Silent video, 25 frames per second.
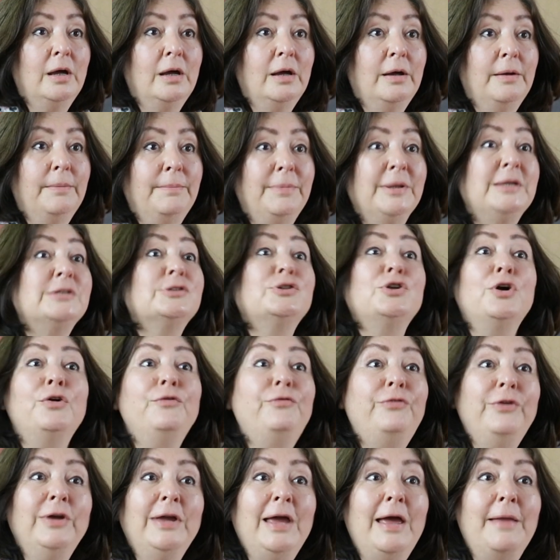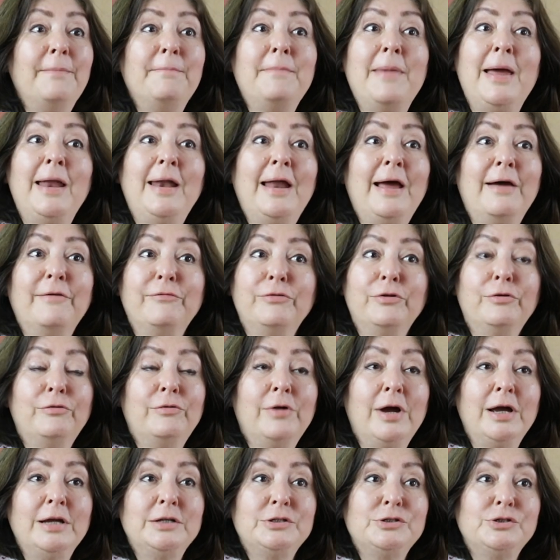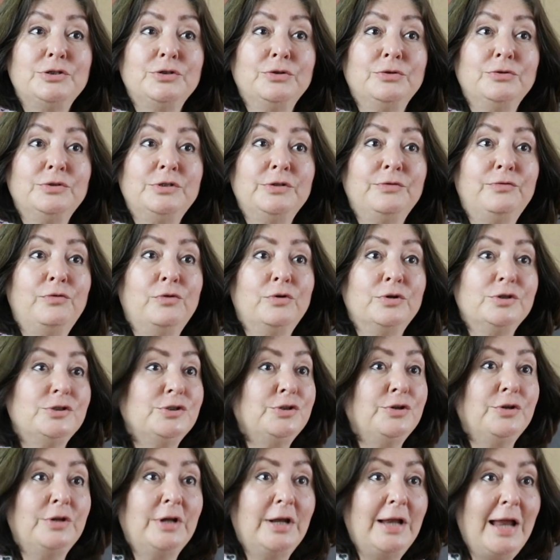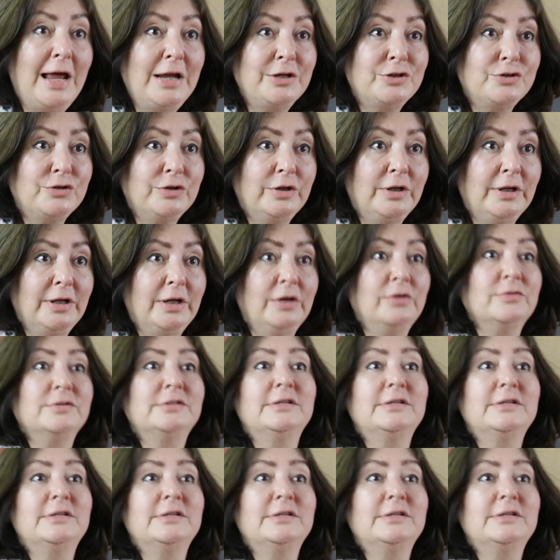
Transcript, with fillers: Uh, because don't forget, men have the right to divorce unilaterally.